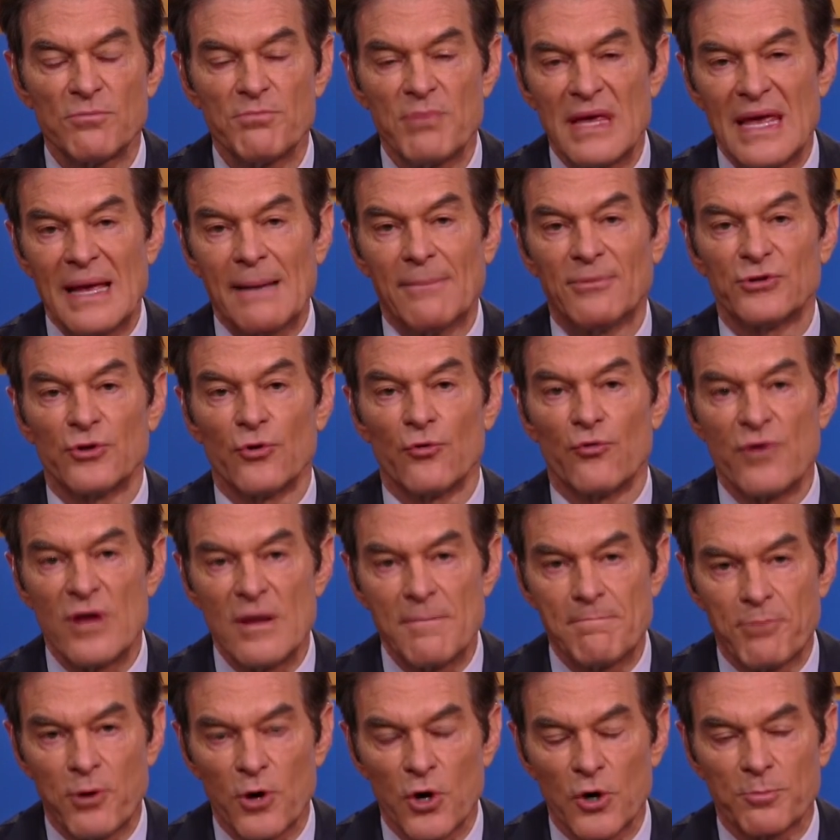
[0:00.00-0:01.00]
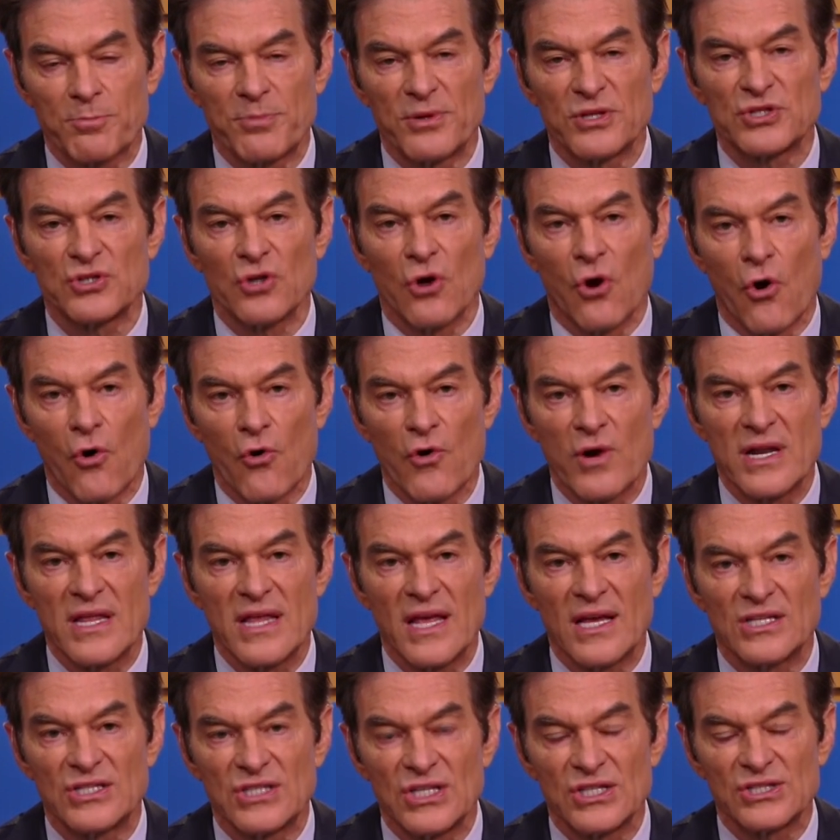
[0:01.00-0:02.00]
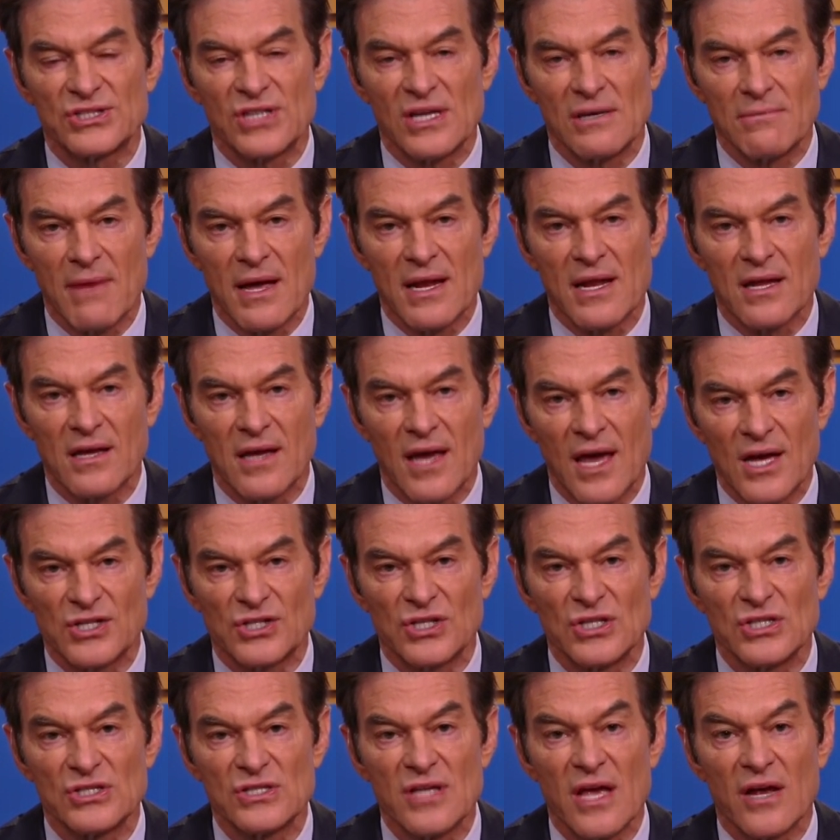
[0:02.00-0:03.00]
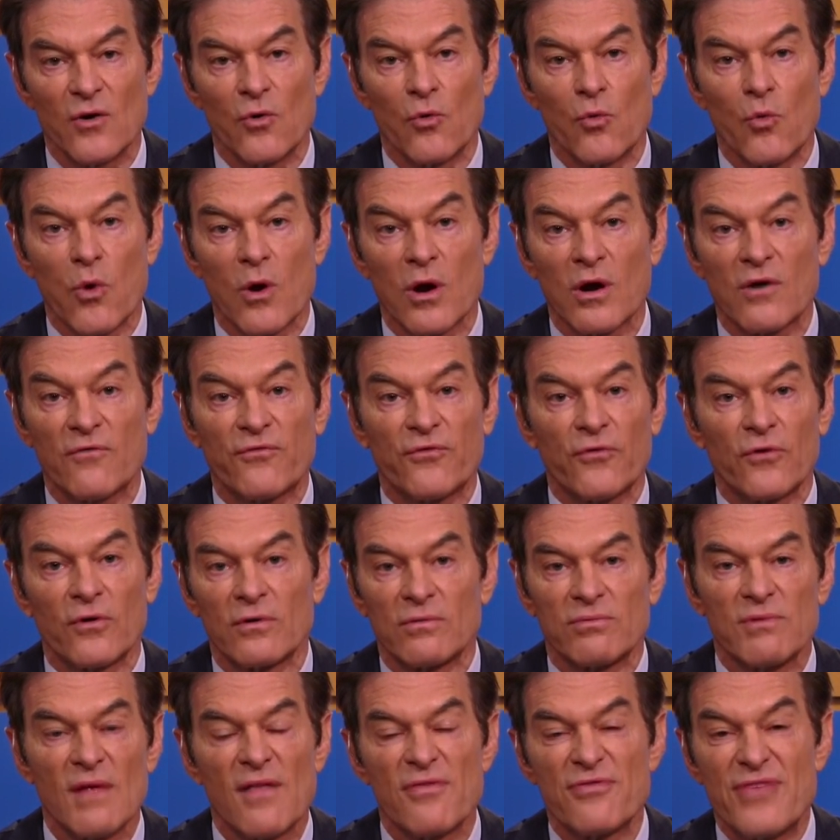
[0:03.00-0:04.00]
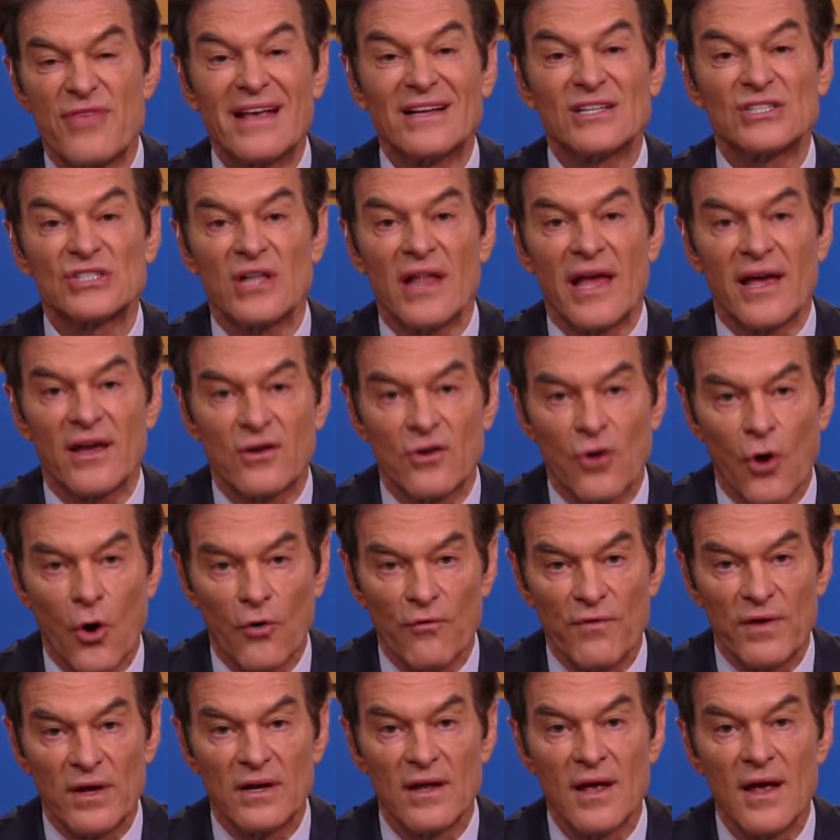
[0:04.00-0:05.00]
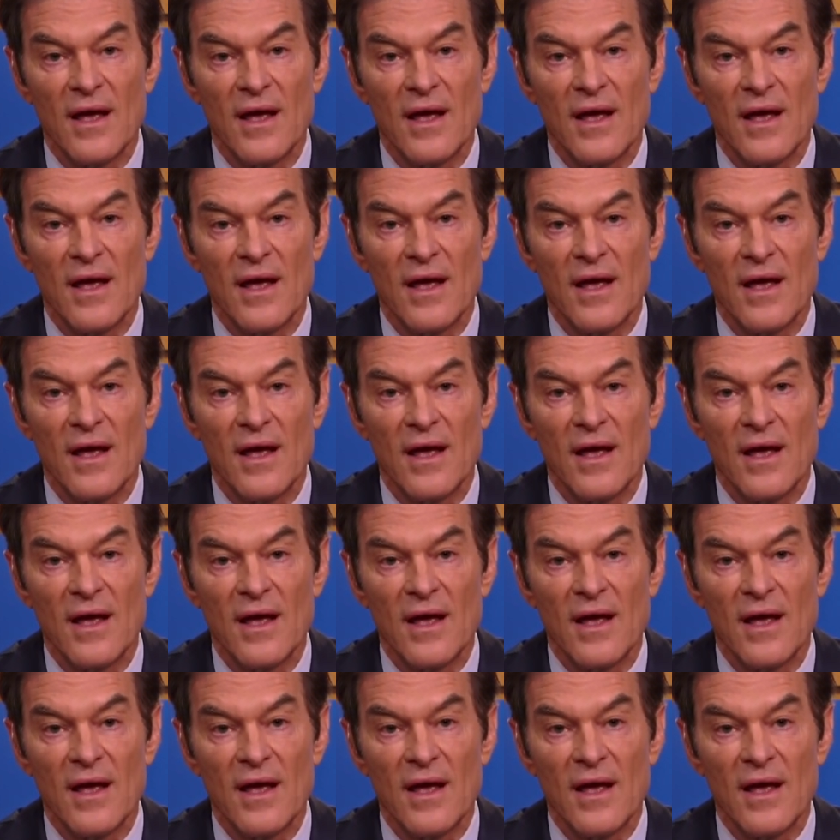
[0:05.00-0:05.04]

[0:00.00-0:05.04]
be able to repurpose already existing medications that work for things like COVID